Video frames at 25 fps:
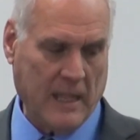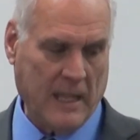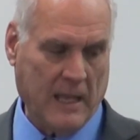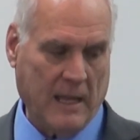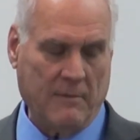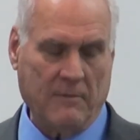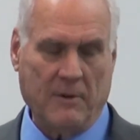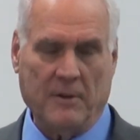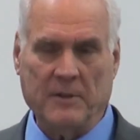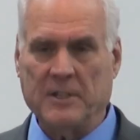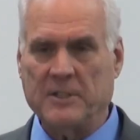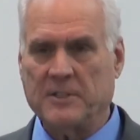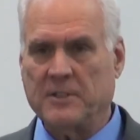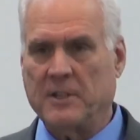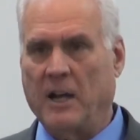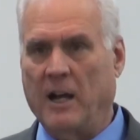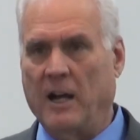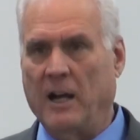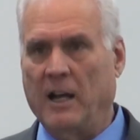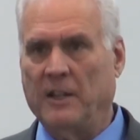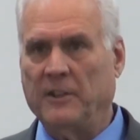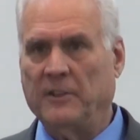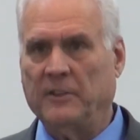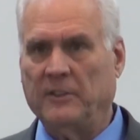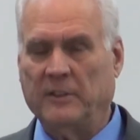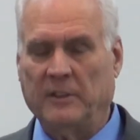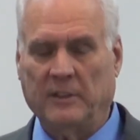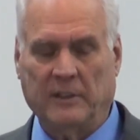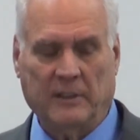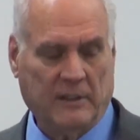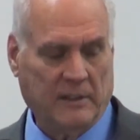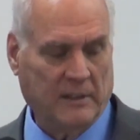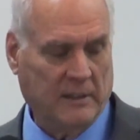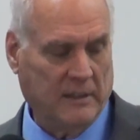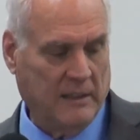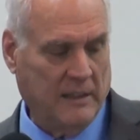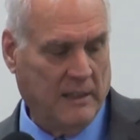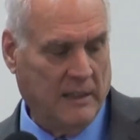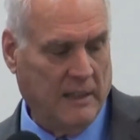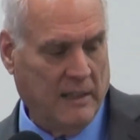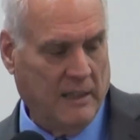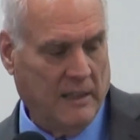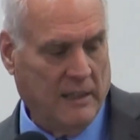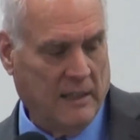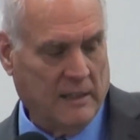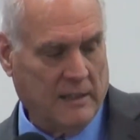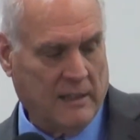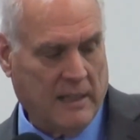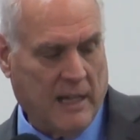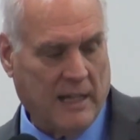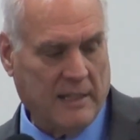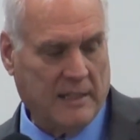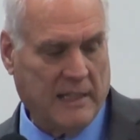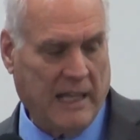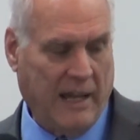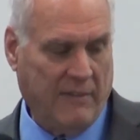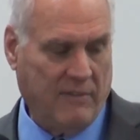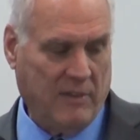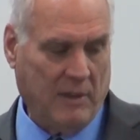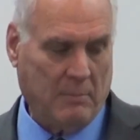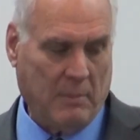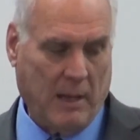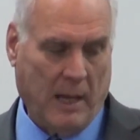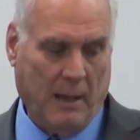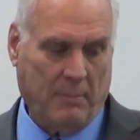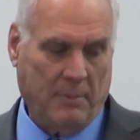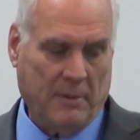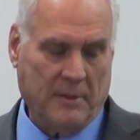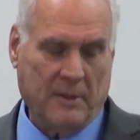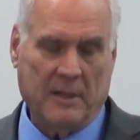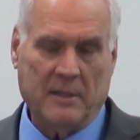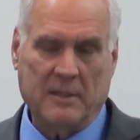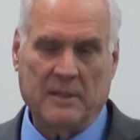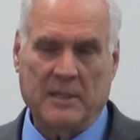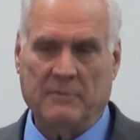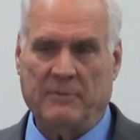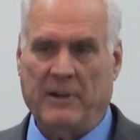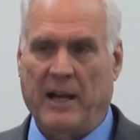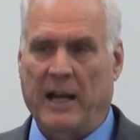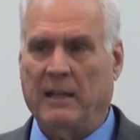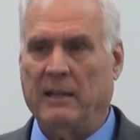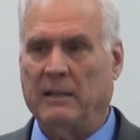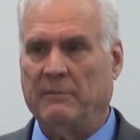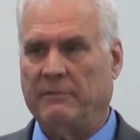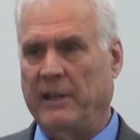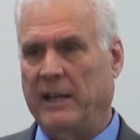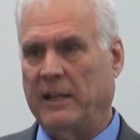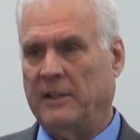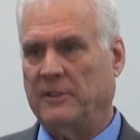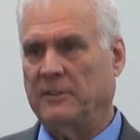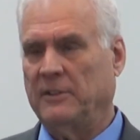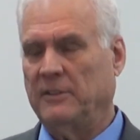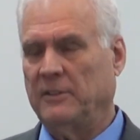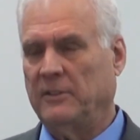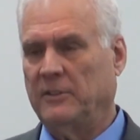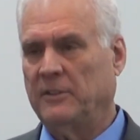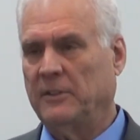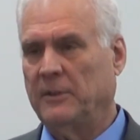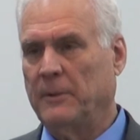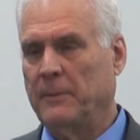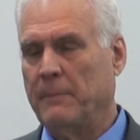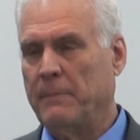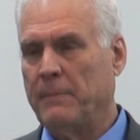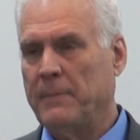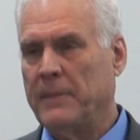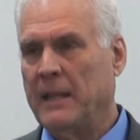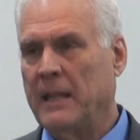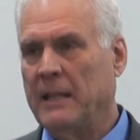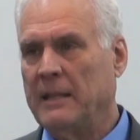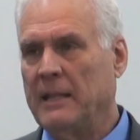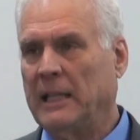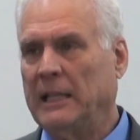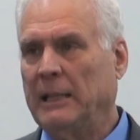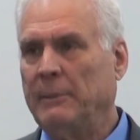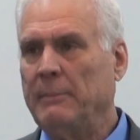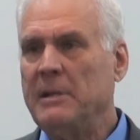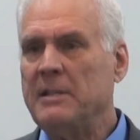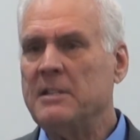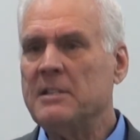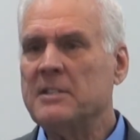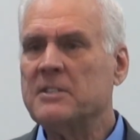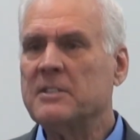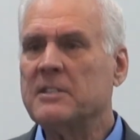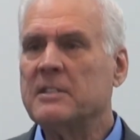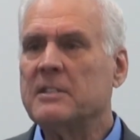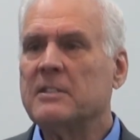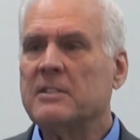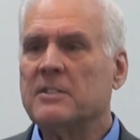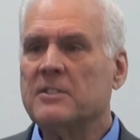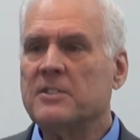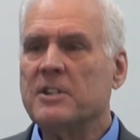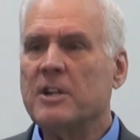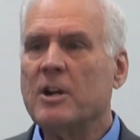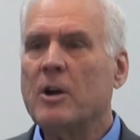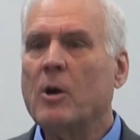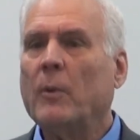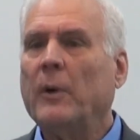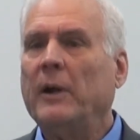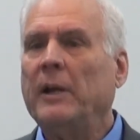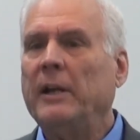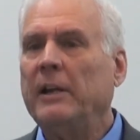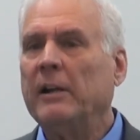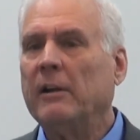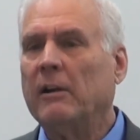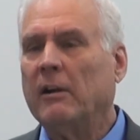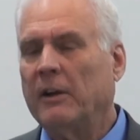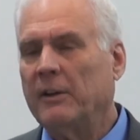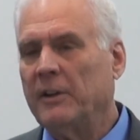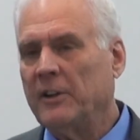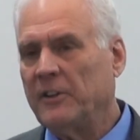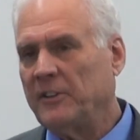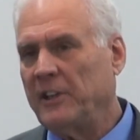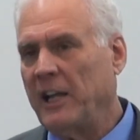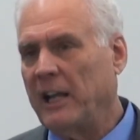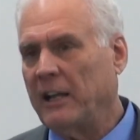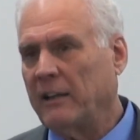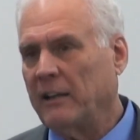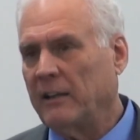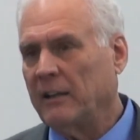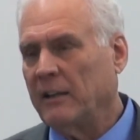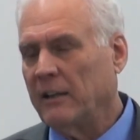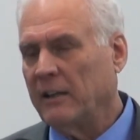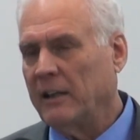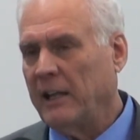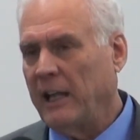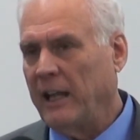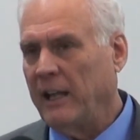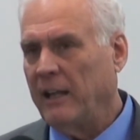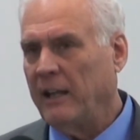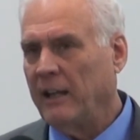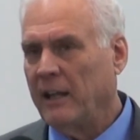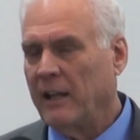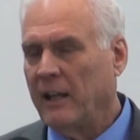For this cause, God gave them up to vile affections. Now, let me just zero in here on a second, okay?